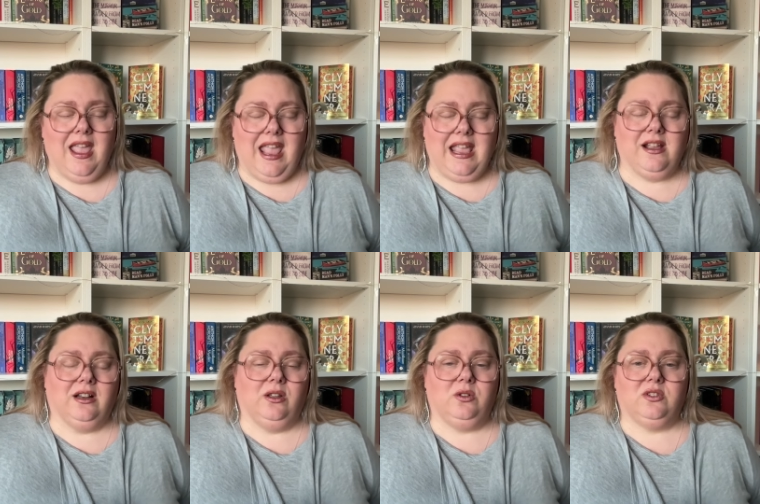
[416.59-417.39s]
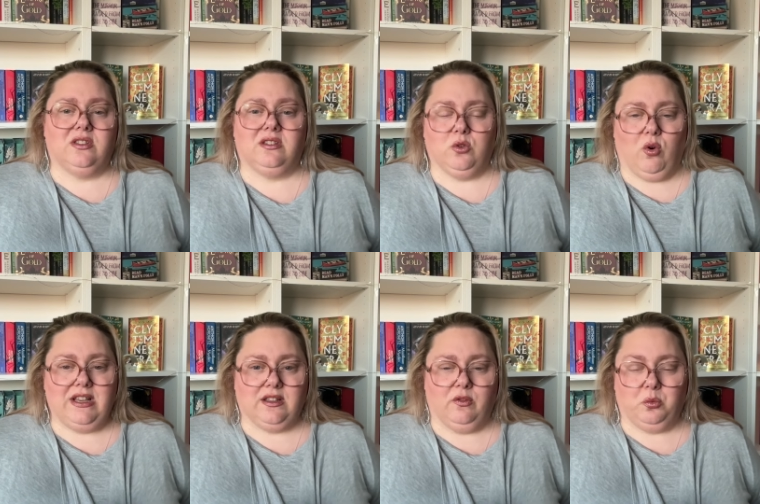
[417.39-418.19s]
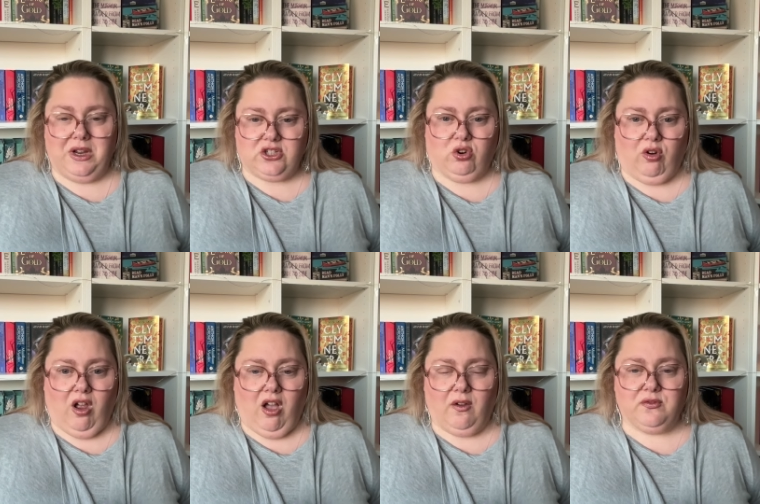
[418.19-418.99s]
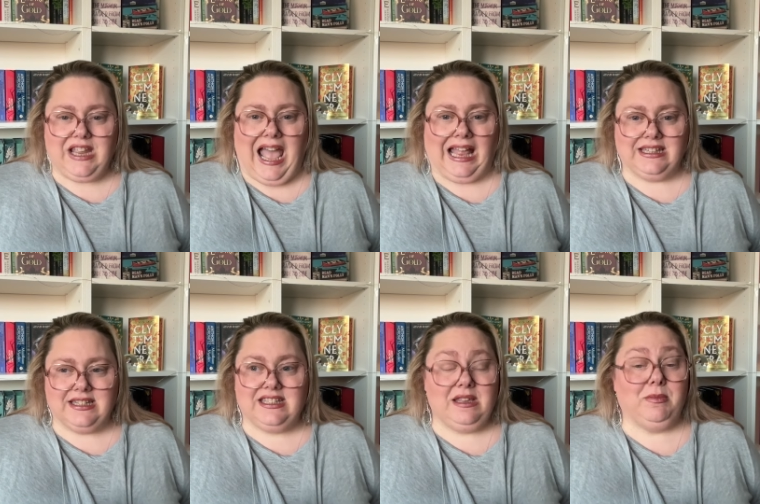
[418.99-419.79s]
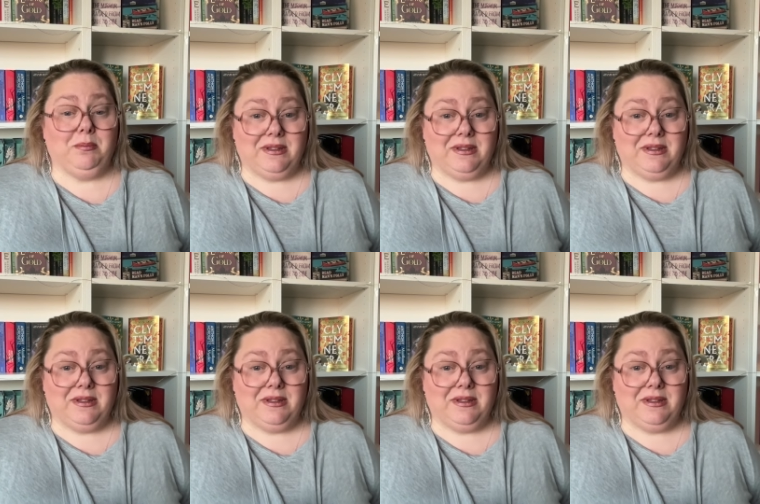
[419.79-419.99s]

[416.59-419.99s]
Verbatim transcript: It includes stories of witchcraft and demon